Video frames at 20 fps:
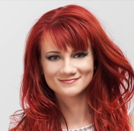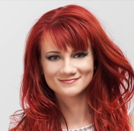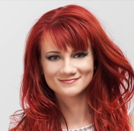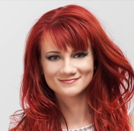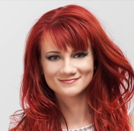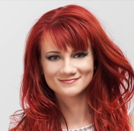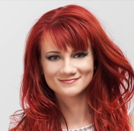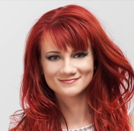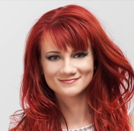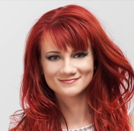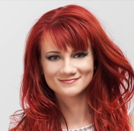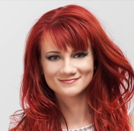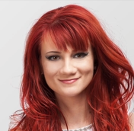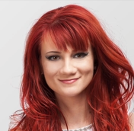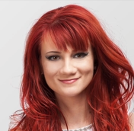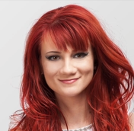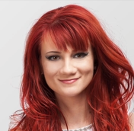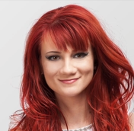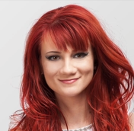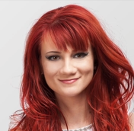
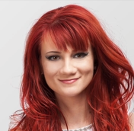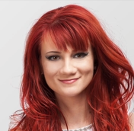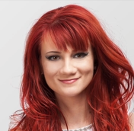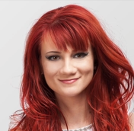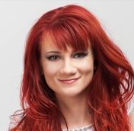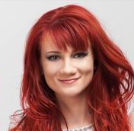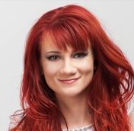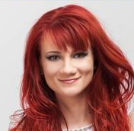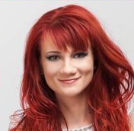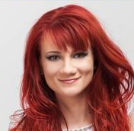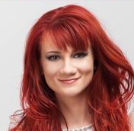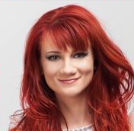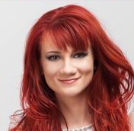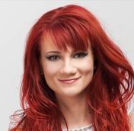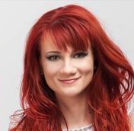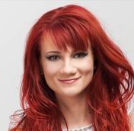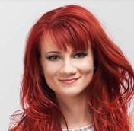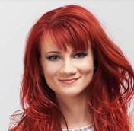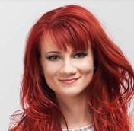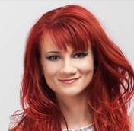
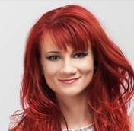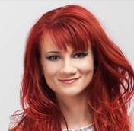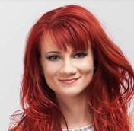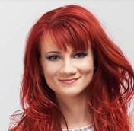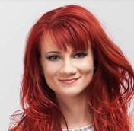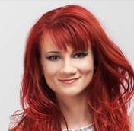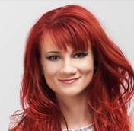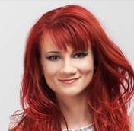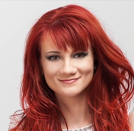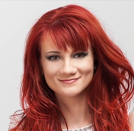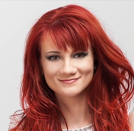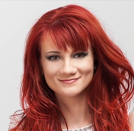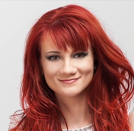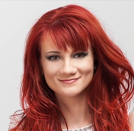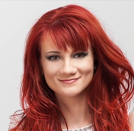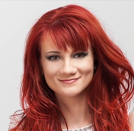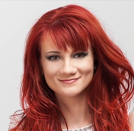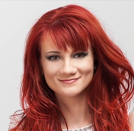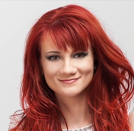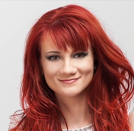
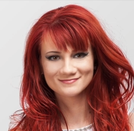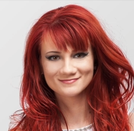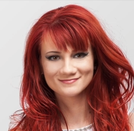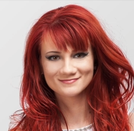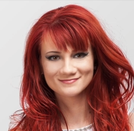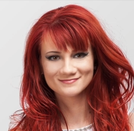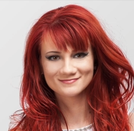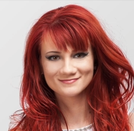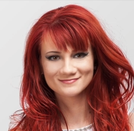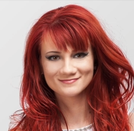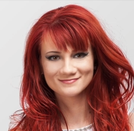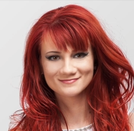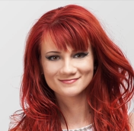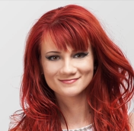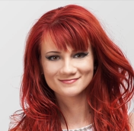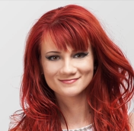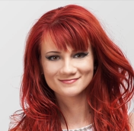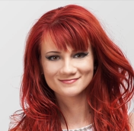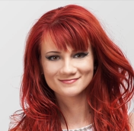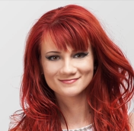
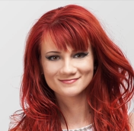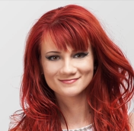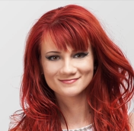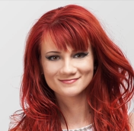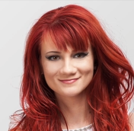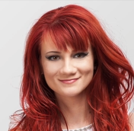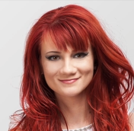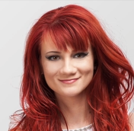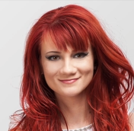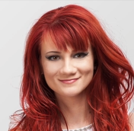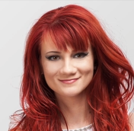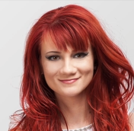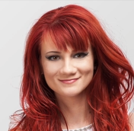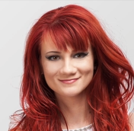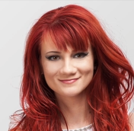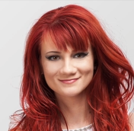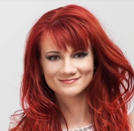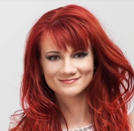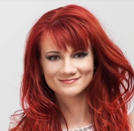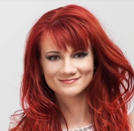
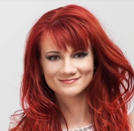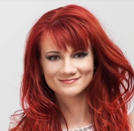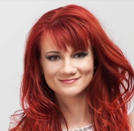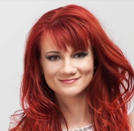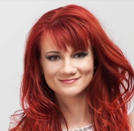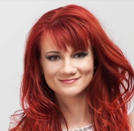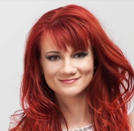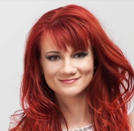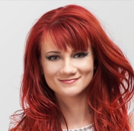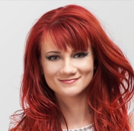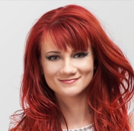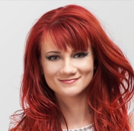The face doesn't move, so there is nothing to read.